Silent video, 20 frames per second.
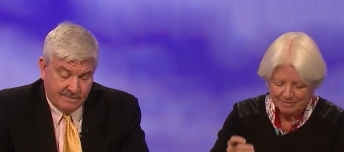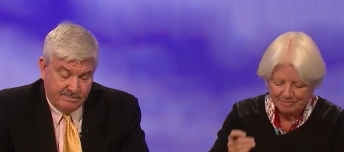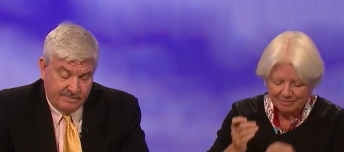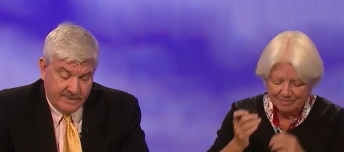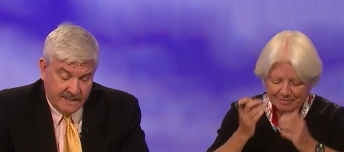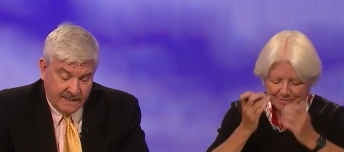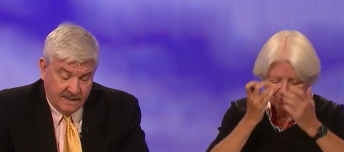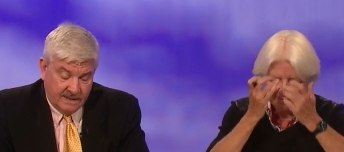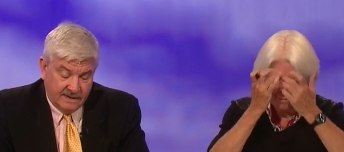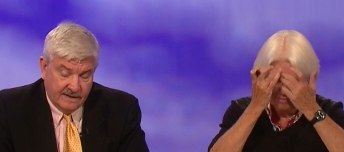Speaker 1: a
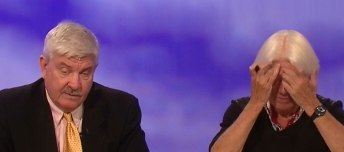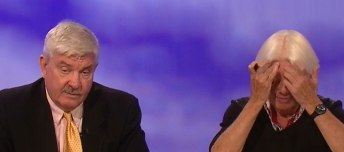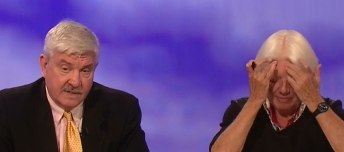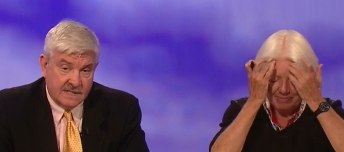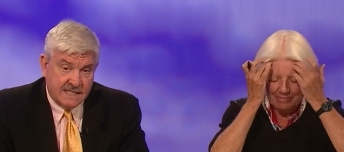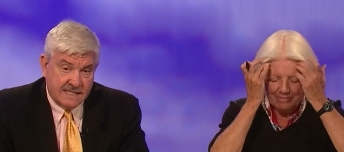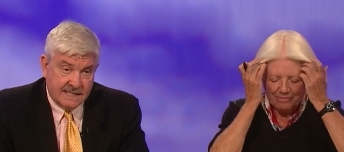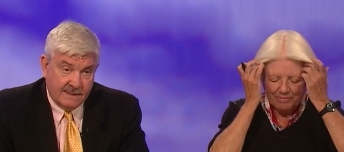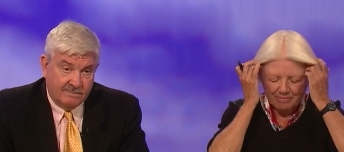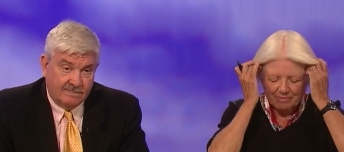bill that
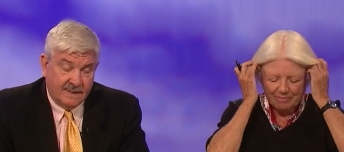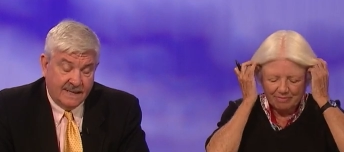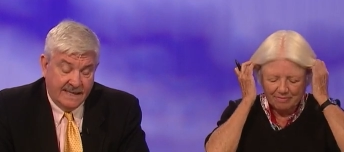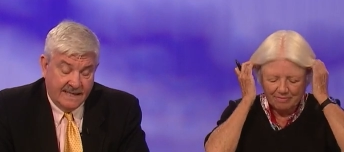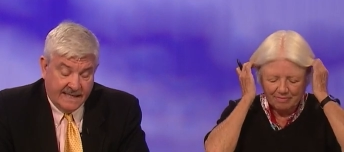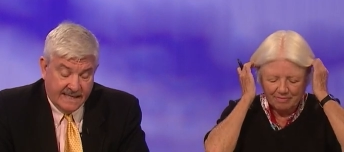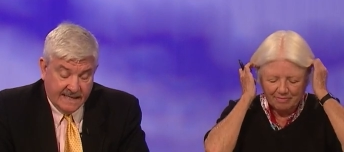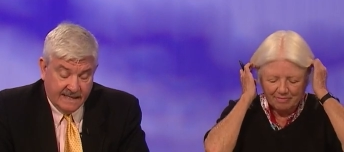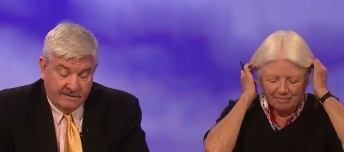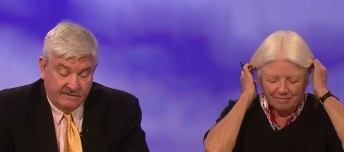would simply
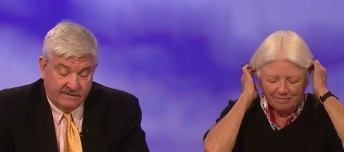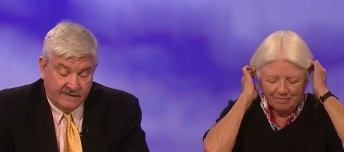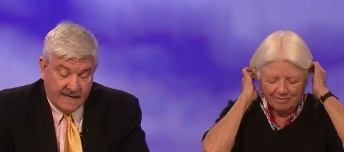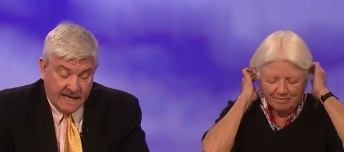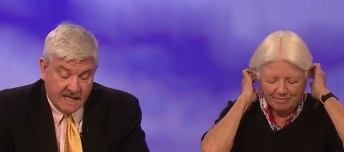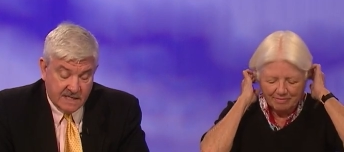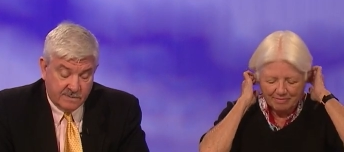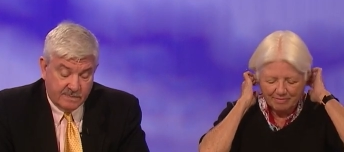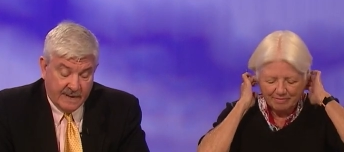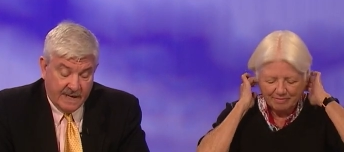give
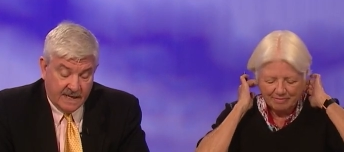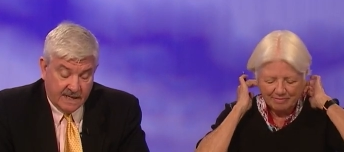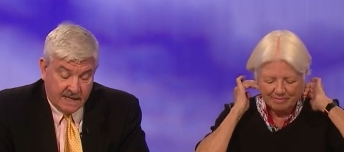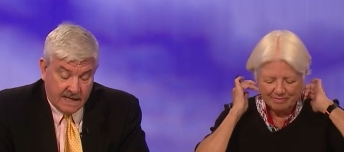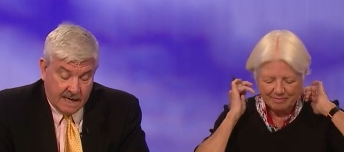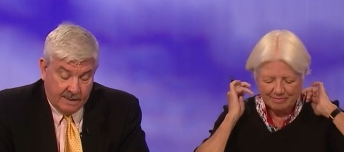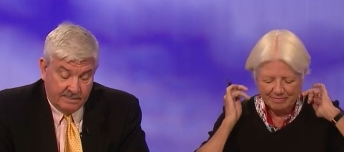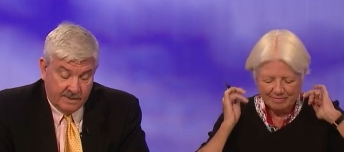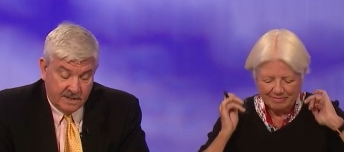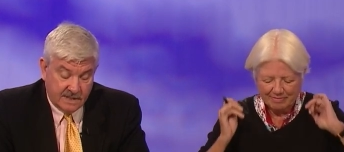lesbian
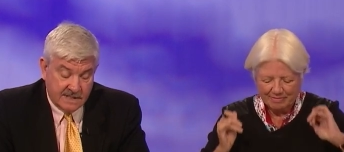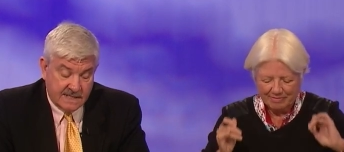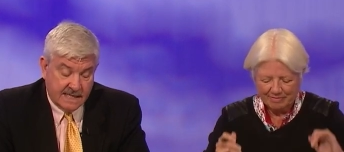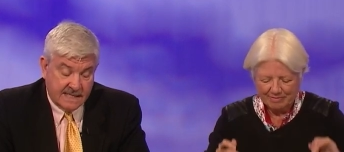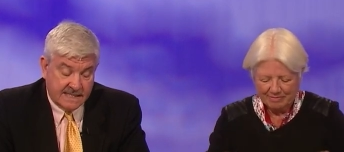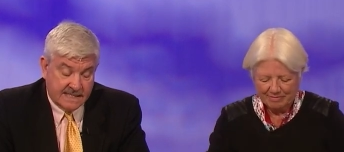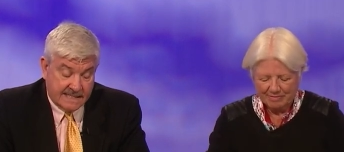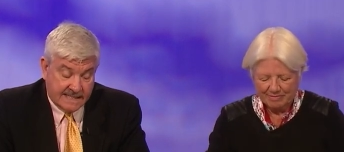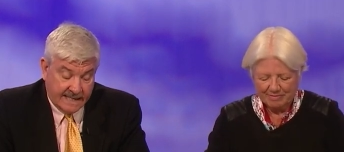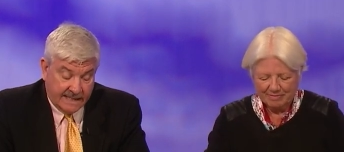couples
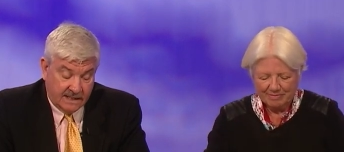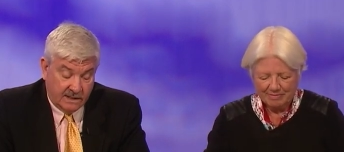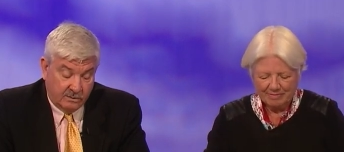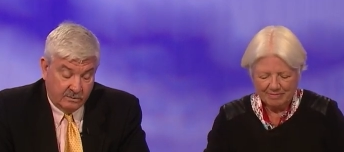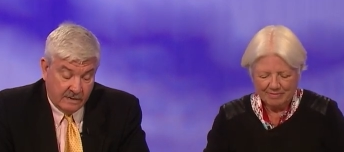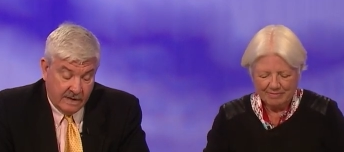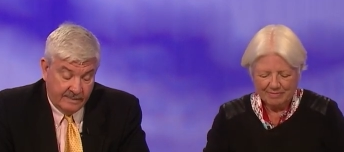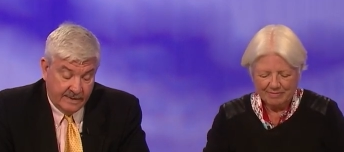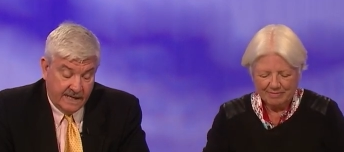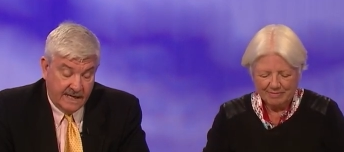and
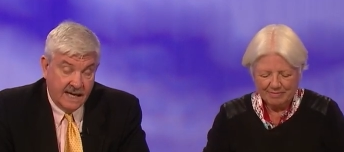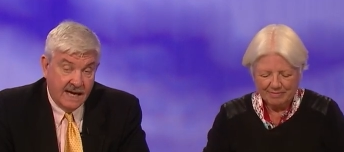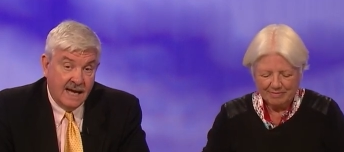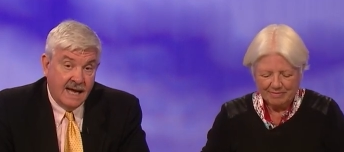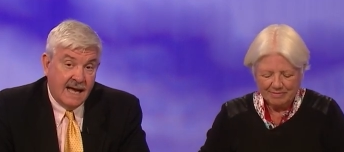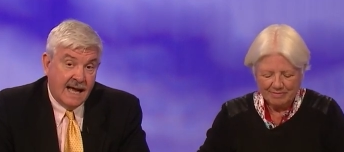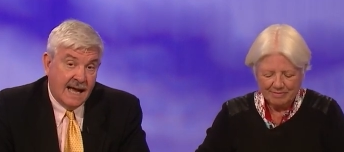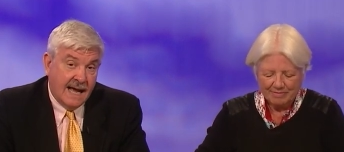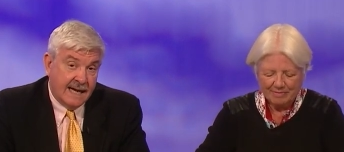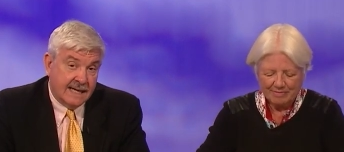single women
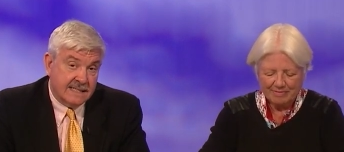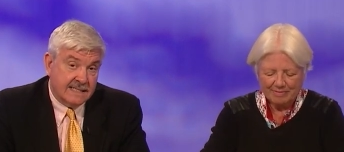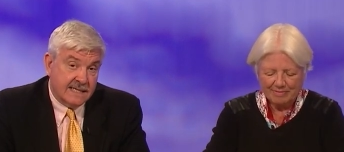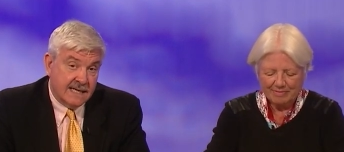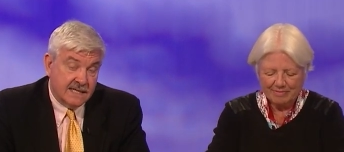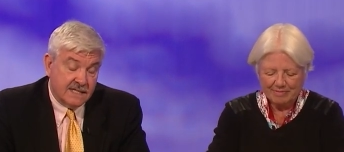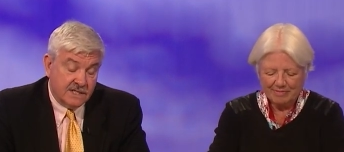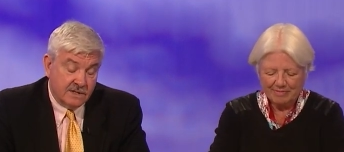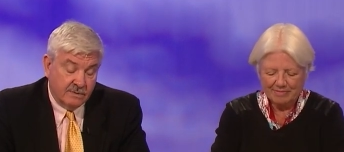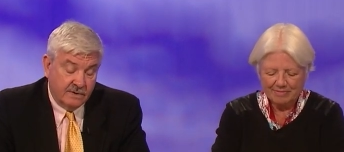
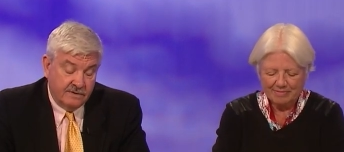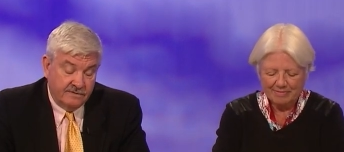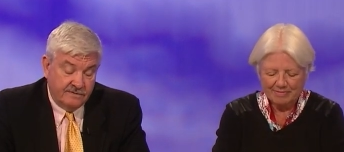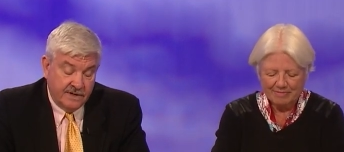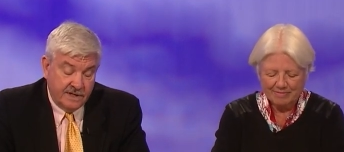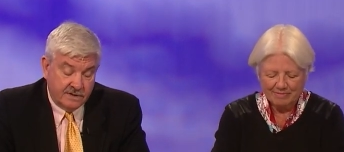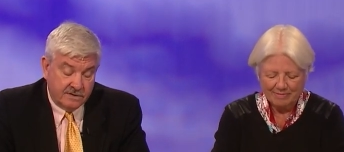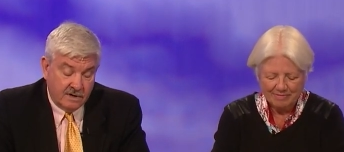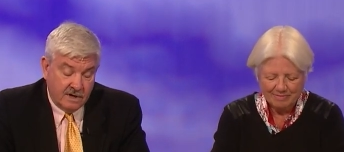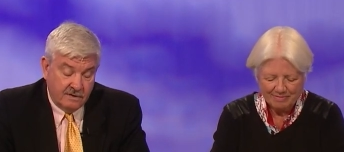access to in
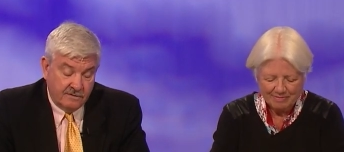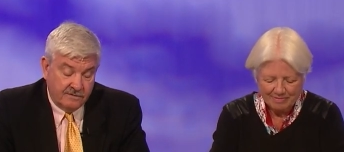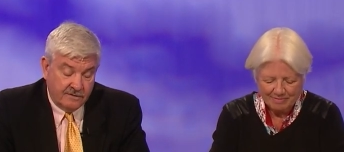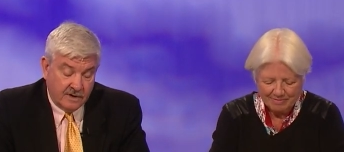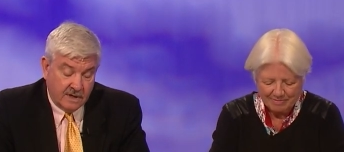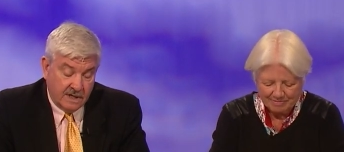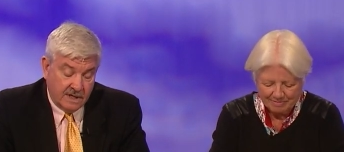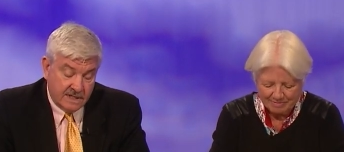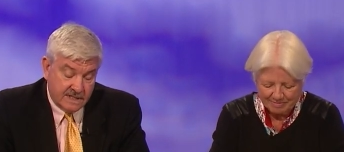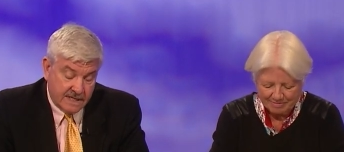vitro
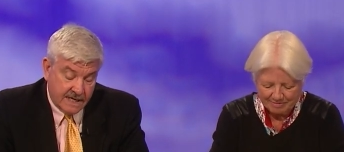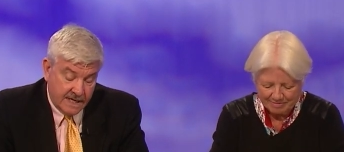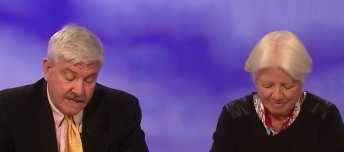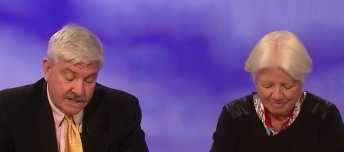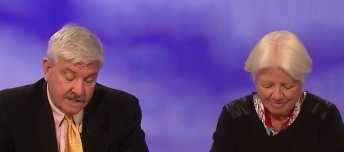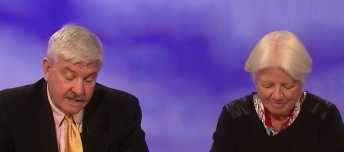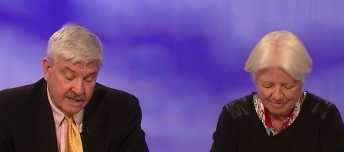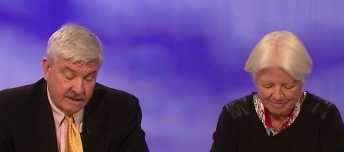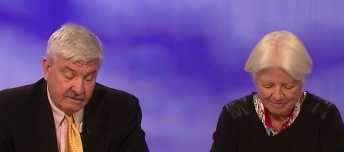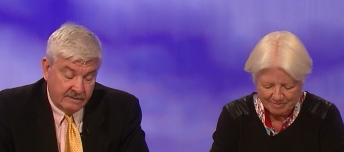
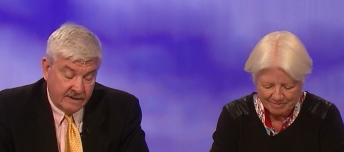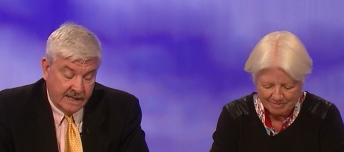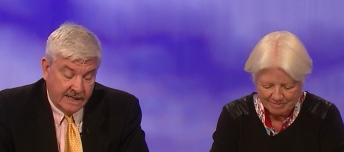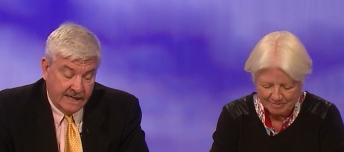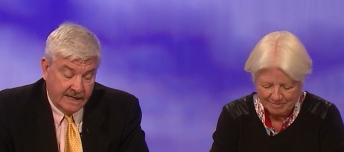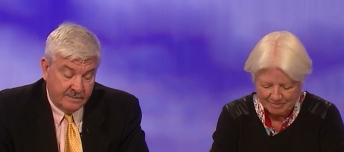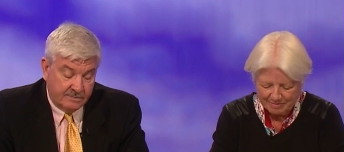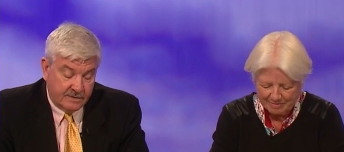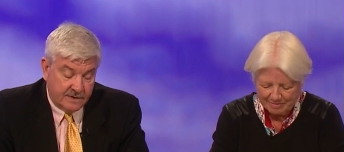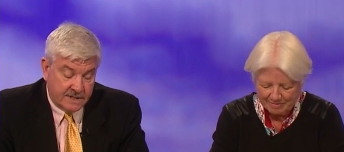fertilization and
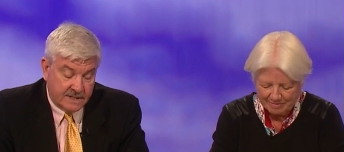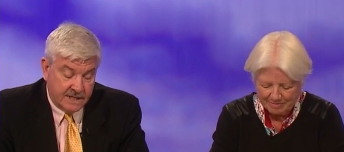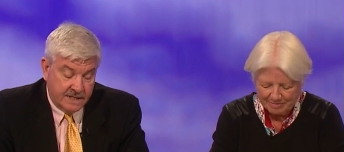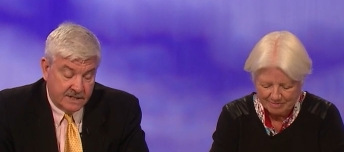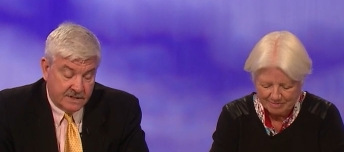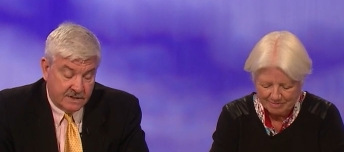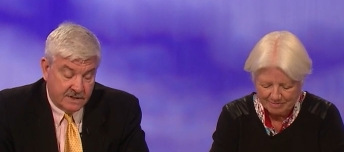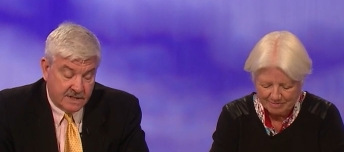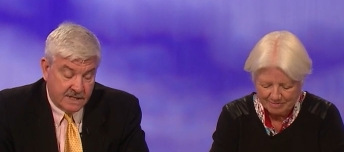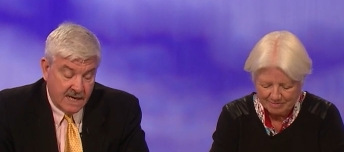related
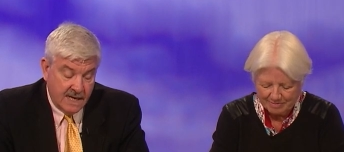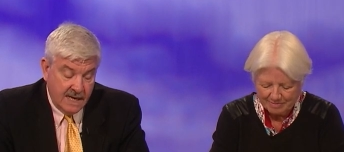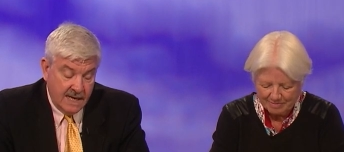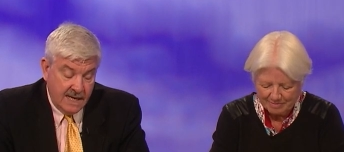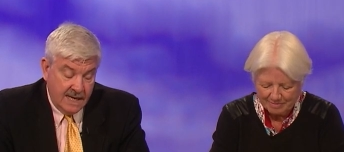procedures.